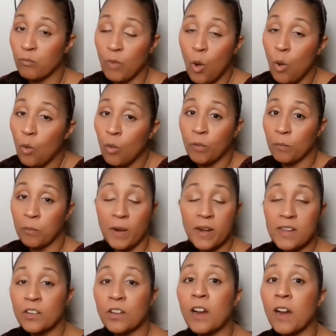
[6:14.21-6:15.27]
hole
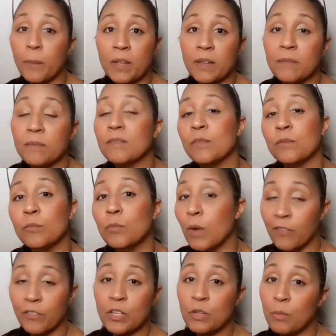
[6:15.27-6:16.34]
right in your garment,
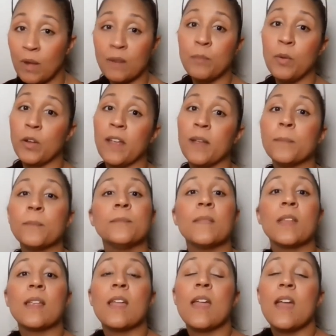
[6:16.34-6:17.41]
wherever you want to put it.
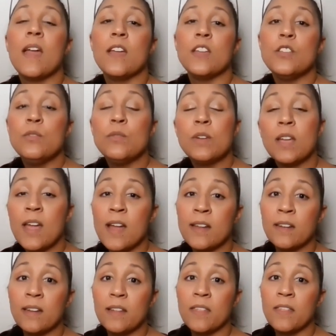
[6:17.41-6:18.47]
You
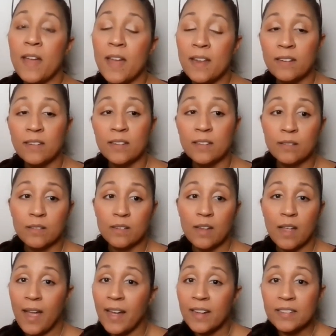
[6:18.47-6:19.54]
can then
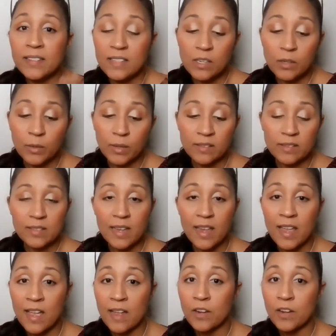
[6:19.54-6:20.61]
add sequins,
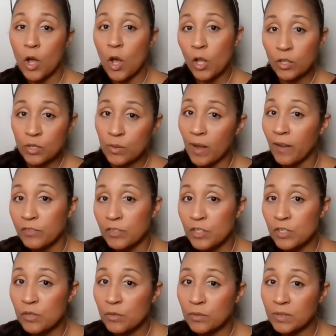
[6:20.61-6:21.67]
and all you have to
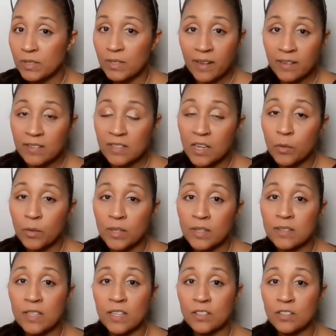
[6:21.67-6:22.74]
do to add
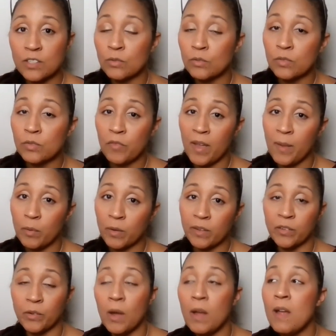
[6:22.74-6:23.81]
sequins is use fabric
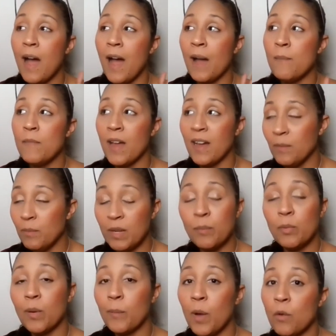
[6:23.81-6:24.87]
glue. I'm not a
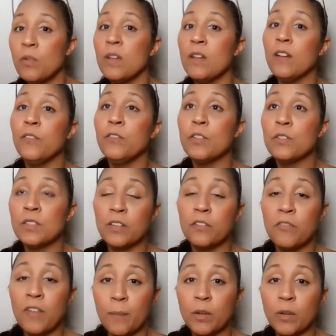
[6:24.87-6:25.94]
big proponent of using
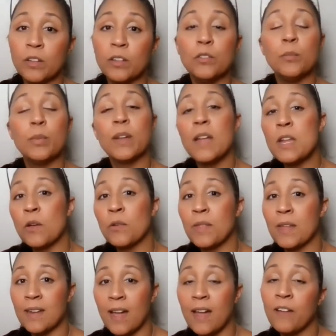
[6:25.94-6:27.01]
fabric glue, but I know
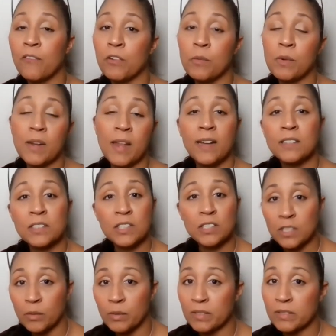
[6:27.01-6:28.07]
that not everyone has the
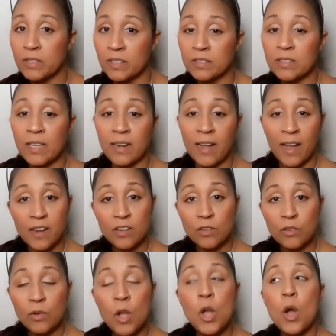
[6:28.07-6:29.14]
sewing skills that I
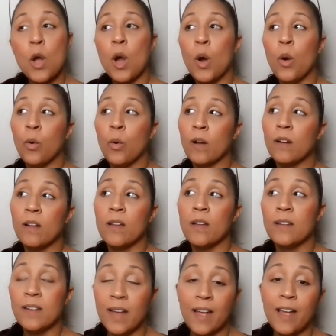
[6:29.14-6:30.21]
do, or
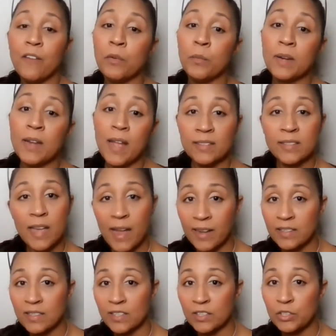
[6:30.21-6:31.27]
not everyone has
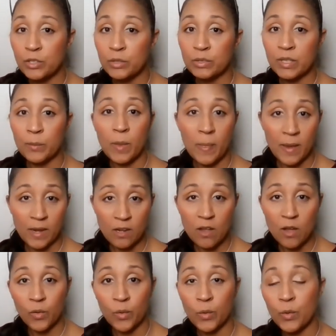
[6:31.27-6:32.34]
access to someone they
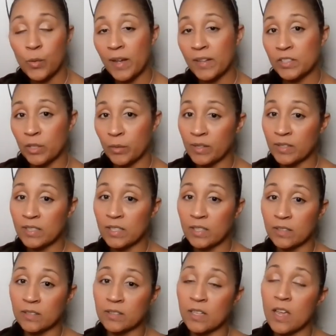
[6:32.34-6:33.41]
know who has sewing
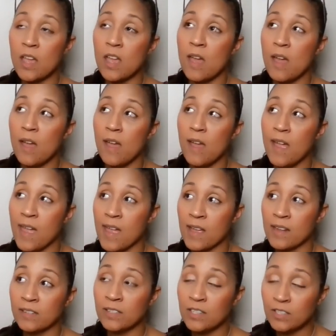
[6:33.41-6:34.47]
skills.
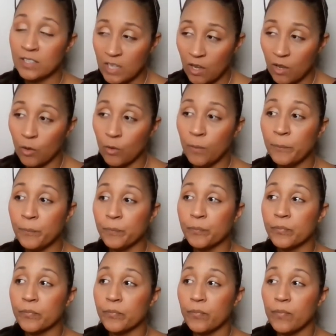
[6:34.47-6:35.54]
And so
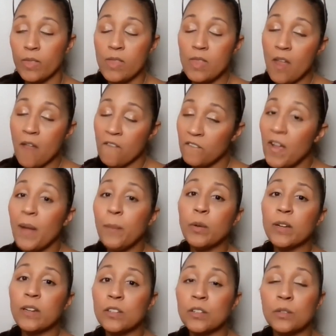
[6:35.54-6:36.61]

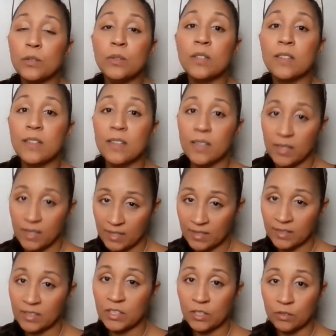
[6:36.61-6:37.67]
fabric glue
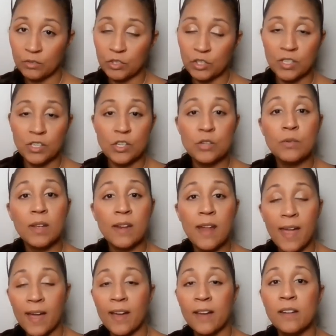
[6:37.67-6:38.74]
is a solution. You can
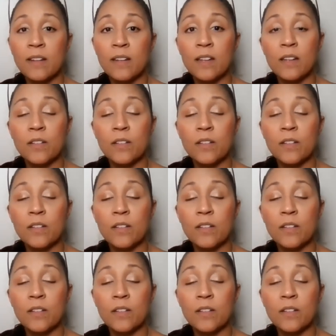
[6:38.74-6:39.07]
add